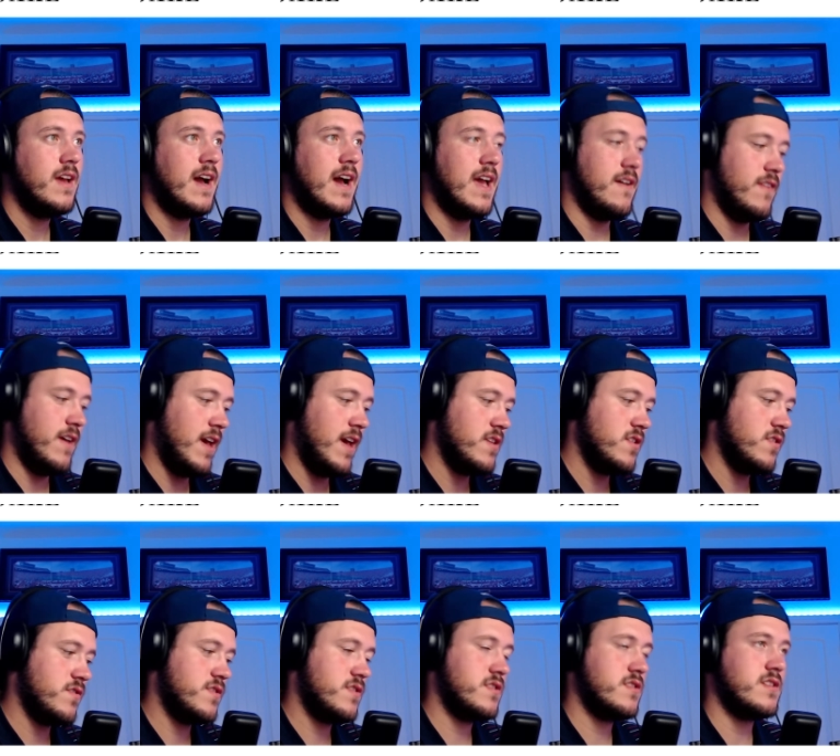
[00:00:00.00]
I have
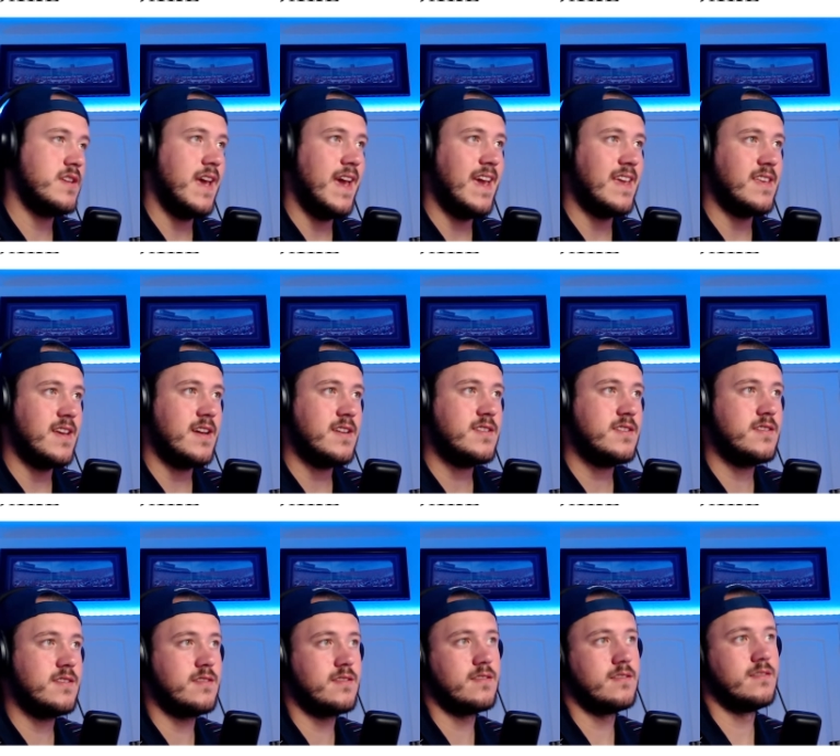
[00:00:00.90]
ellos,
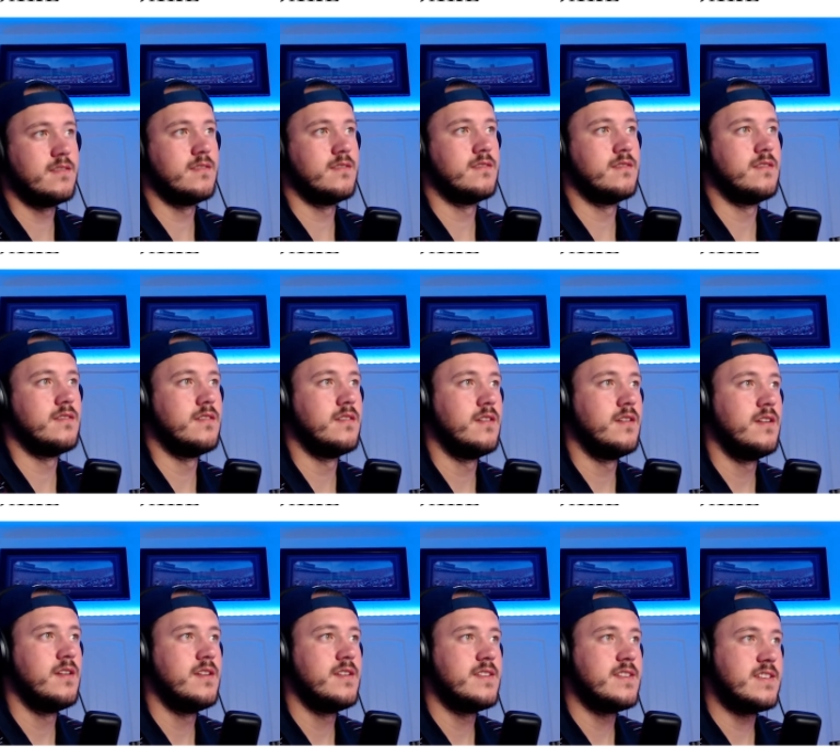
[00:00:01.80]
ellas,
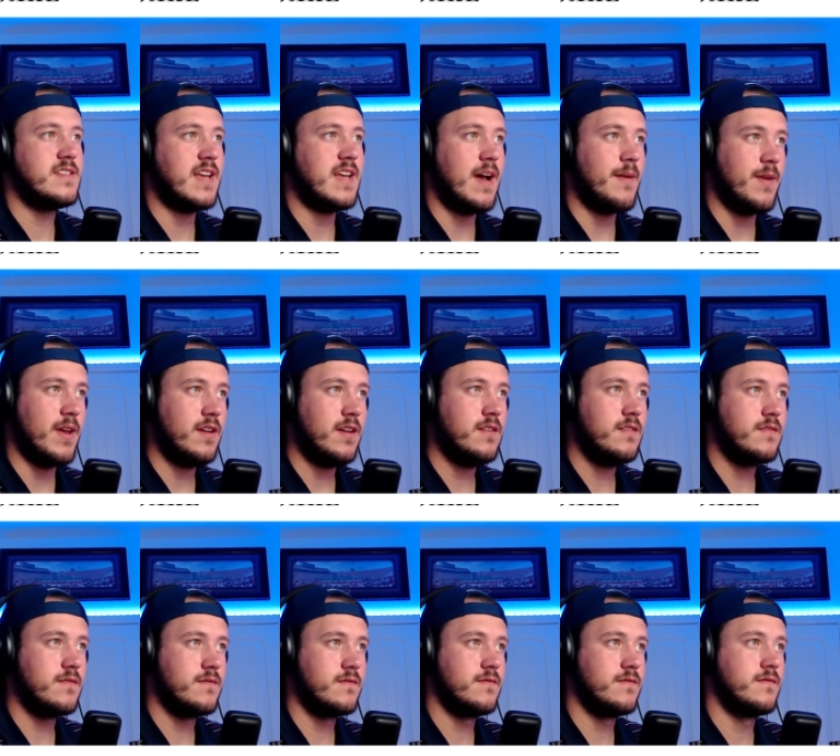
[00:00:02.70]
saben,
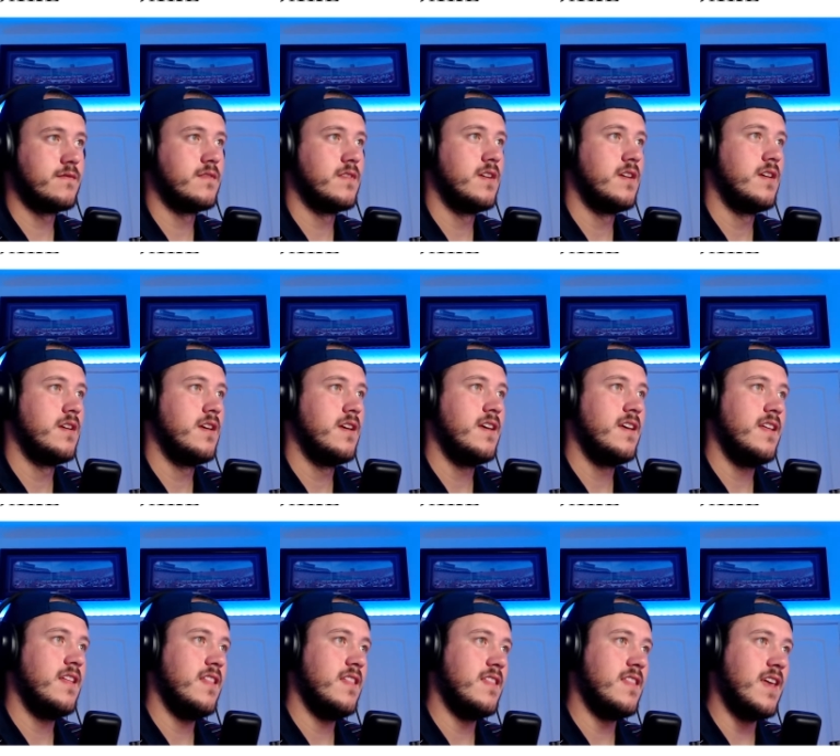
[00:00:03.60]

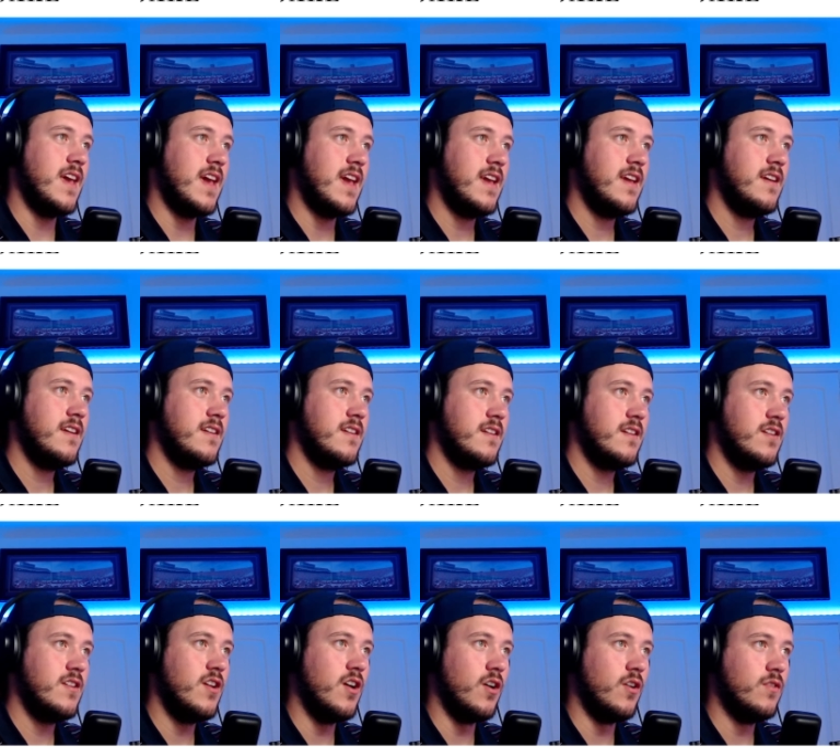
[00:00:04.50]
they
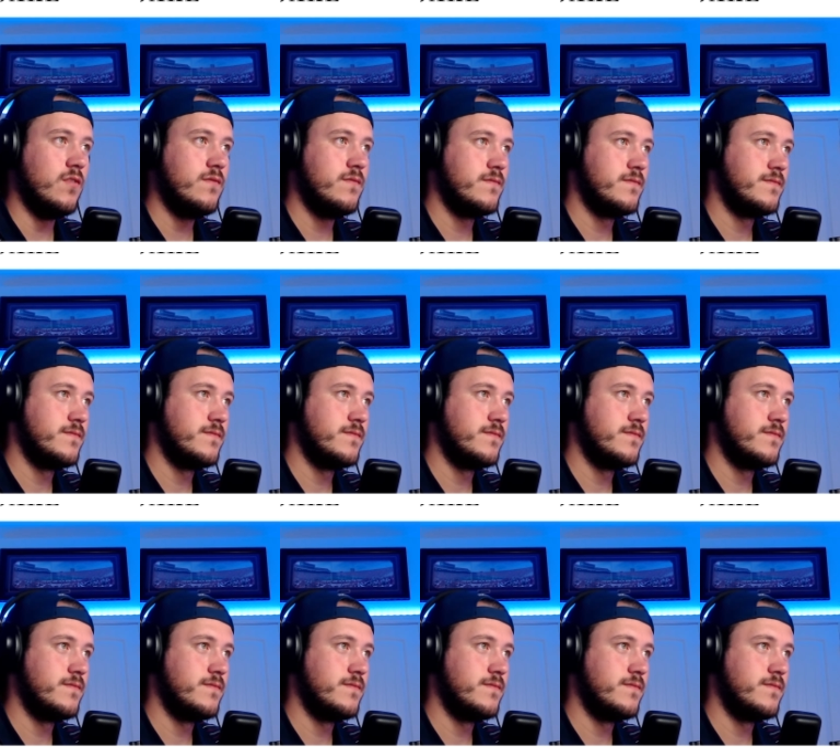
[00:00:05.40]
know.